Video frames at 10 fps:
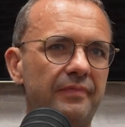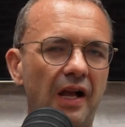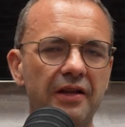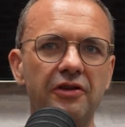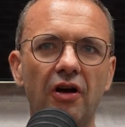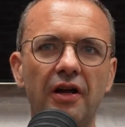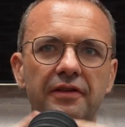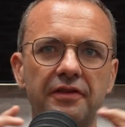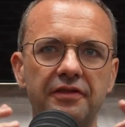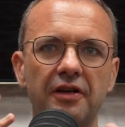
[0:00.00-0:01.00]
And you're not
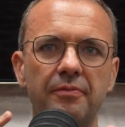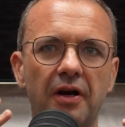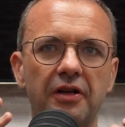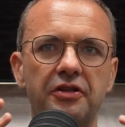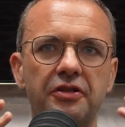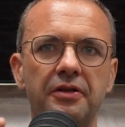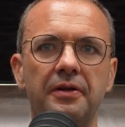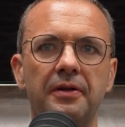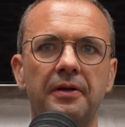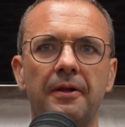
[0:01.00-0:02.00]
under so much
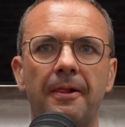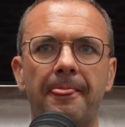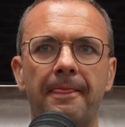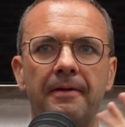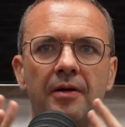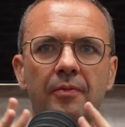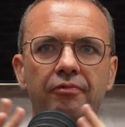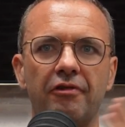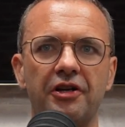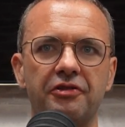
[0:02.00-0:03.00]

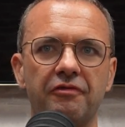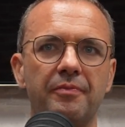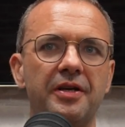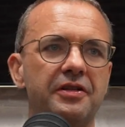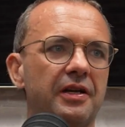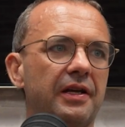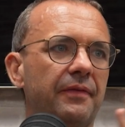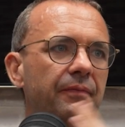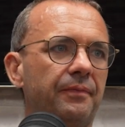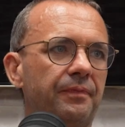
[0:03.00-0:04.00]
pressure immediately.
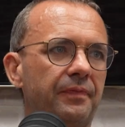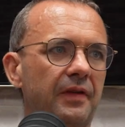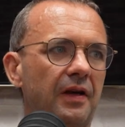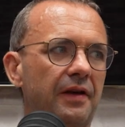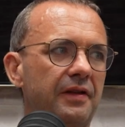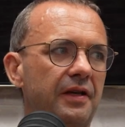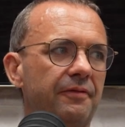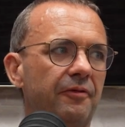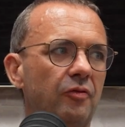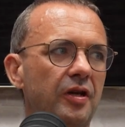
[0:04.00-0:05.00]
I think in
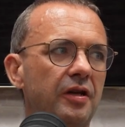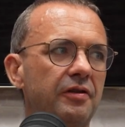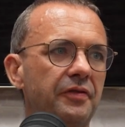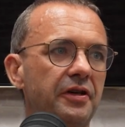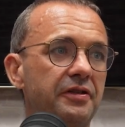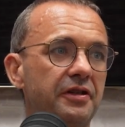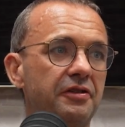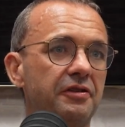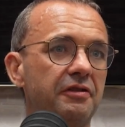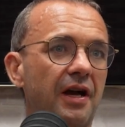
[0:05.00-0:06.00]
4-year universities
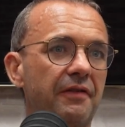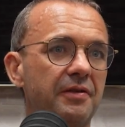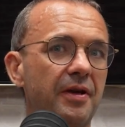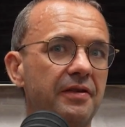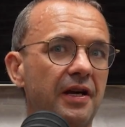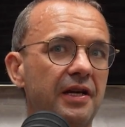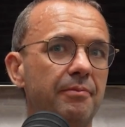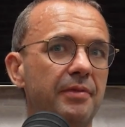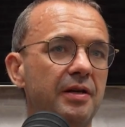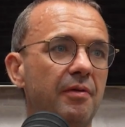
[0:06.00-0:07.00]
you do have to maintain a
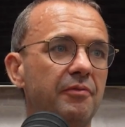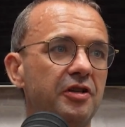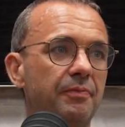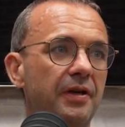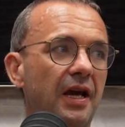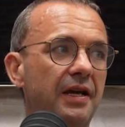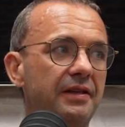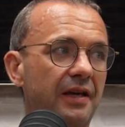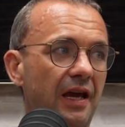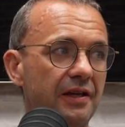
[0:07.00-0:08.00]
minimum GPA
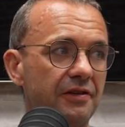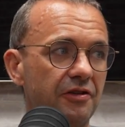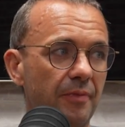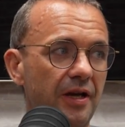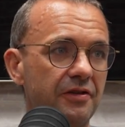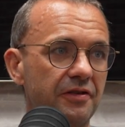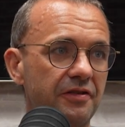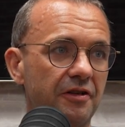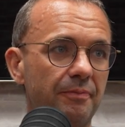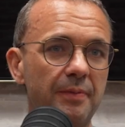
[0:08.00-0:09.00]
to get into your major
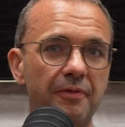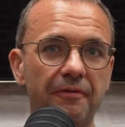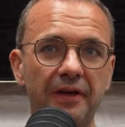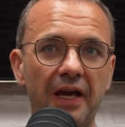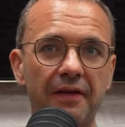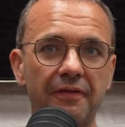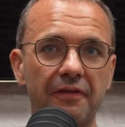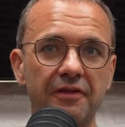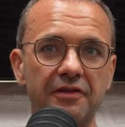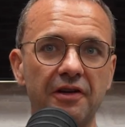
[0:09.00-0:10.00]
still. People forget that
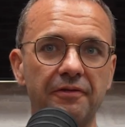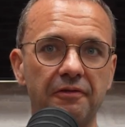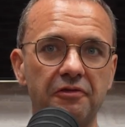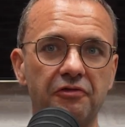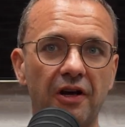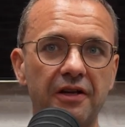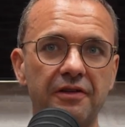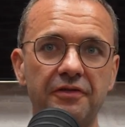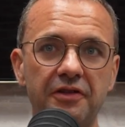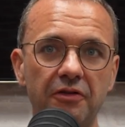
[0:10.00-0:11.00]
there's no through train.
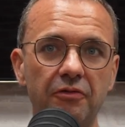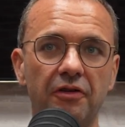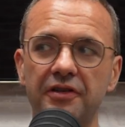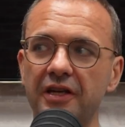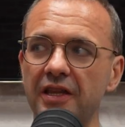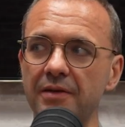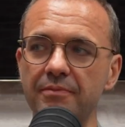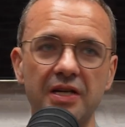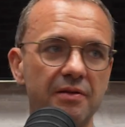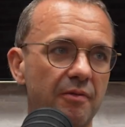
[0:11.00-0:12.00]
You've still got to get the
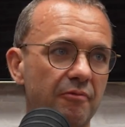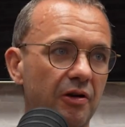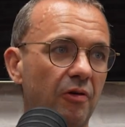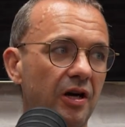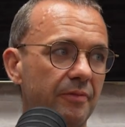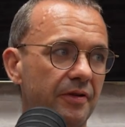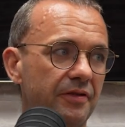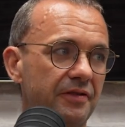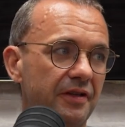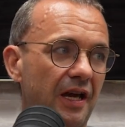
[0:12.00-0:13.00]
minimum
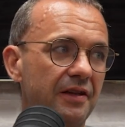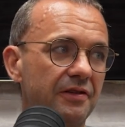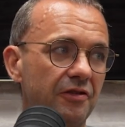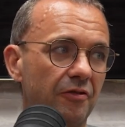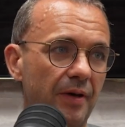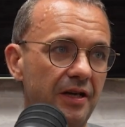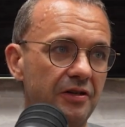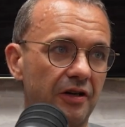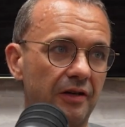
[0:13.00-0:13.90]
requirements to get into your major.